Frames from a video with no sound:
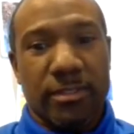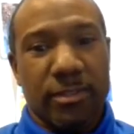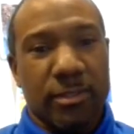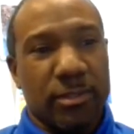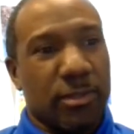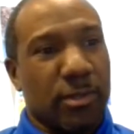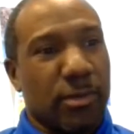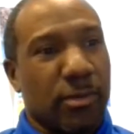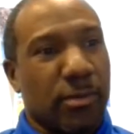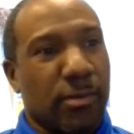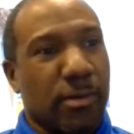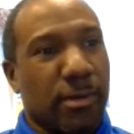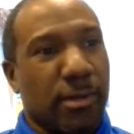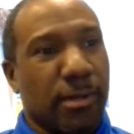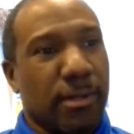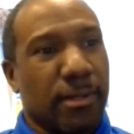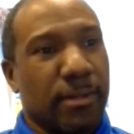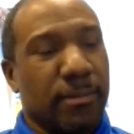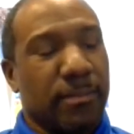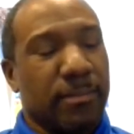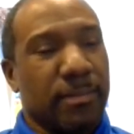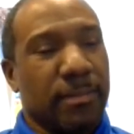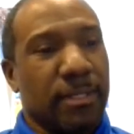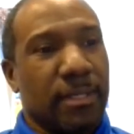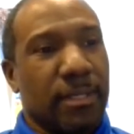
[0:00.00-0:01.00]
You know,
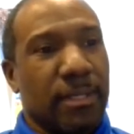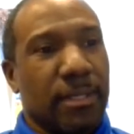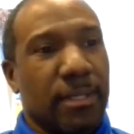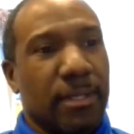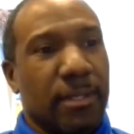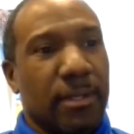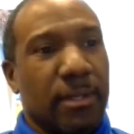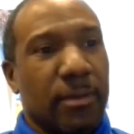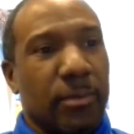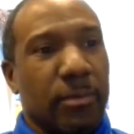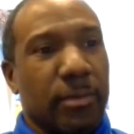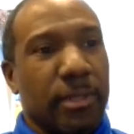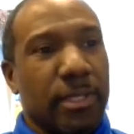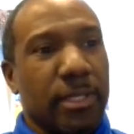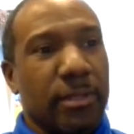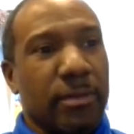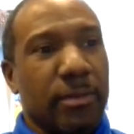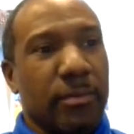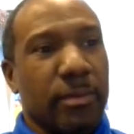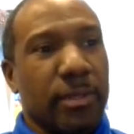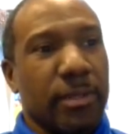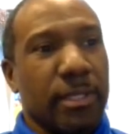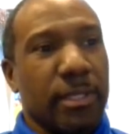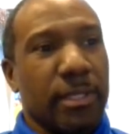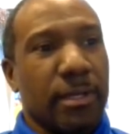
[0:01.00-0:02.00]
um, we
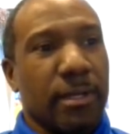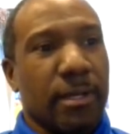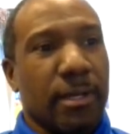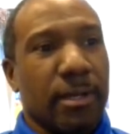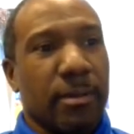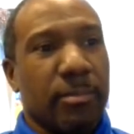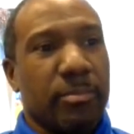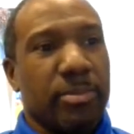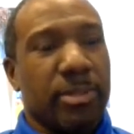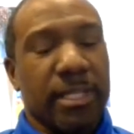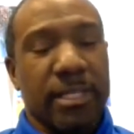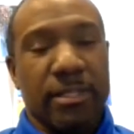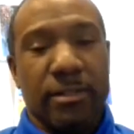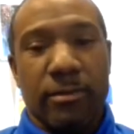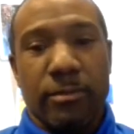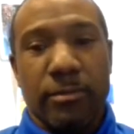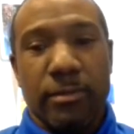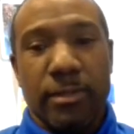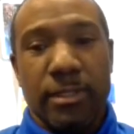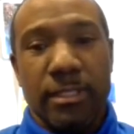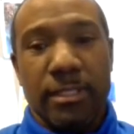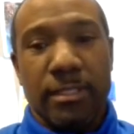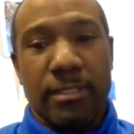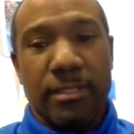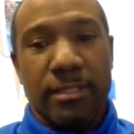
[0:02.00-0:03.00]
we uh, played a
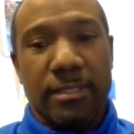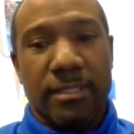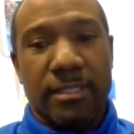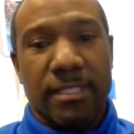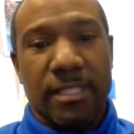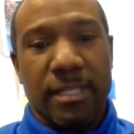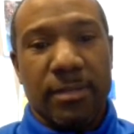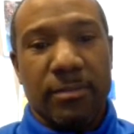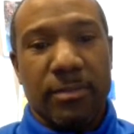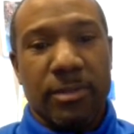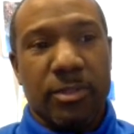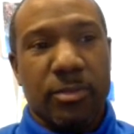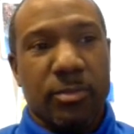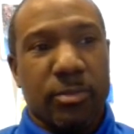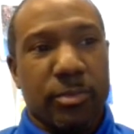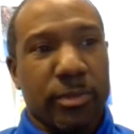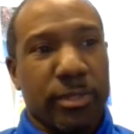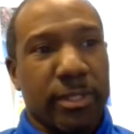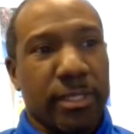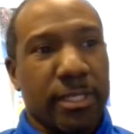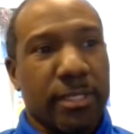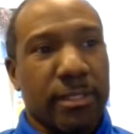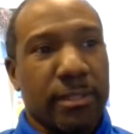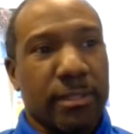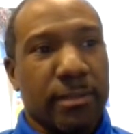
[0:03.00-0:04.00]
really good team at
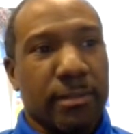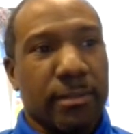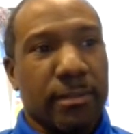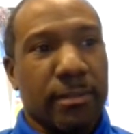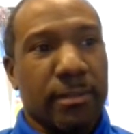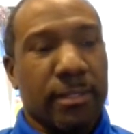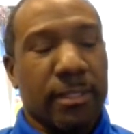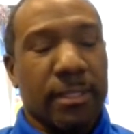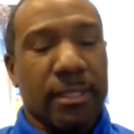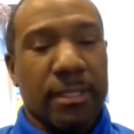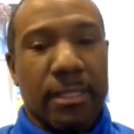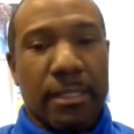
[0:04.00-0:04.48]
Spring Hill.